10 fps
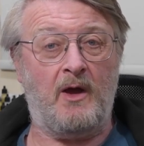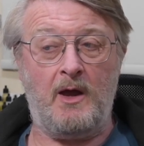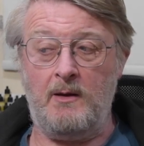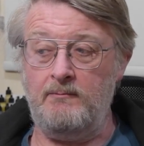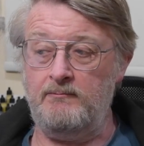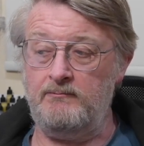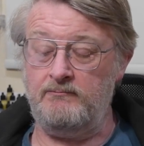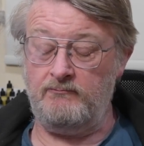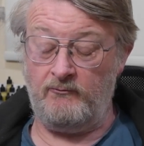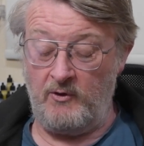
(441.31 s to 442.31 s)
Um,
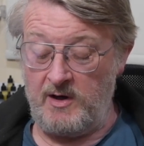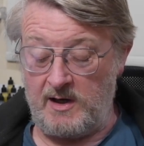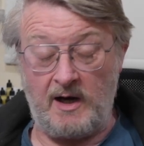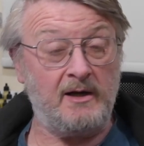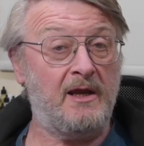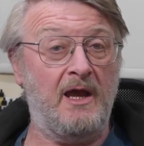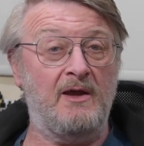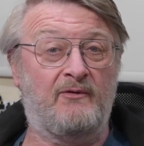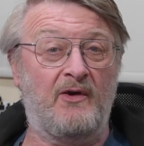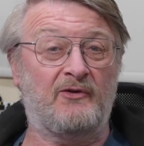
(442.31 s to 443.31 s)
really glad a
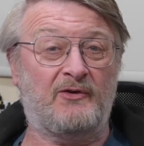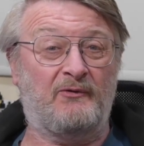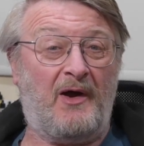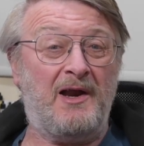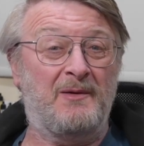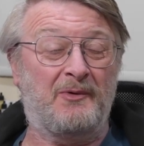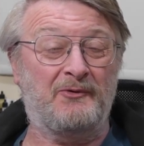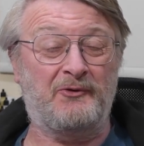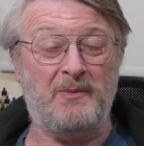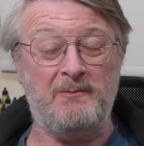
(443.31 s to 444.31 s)
kit that's
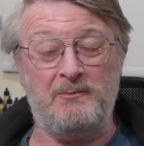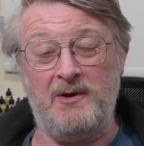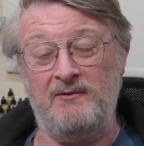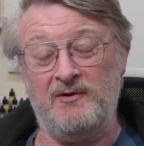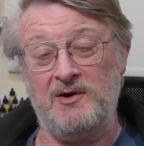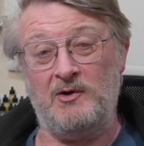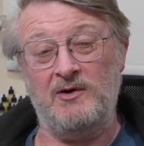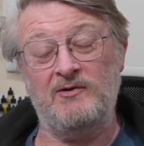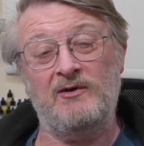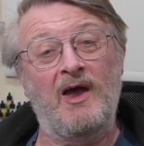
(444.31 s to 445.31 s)
available, to be perfectly
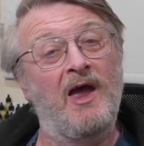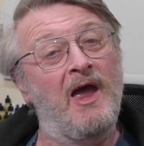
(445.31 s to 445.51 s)
honest.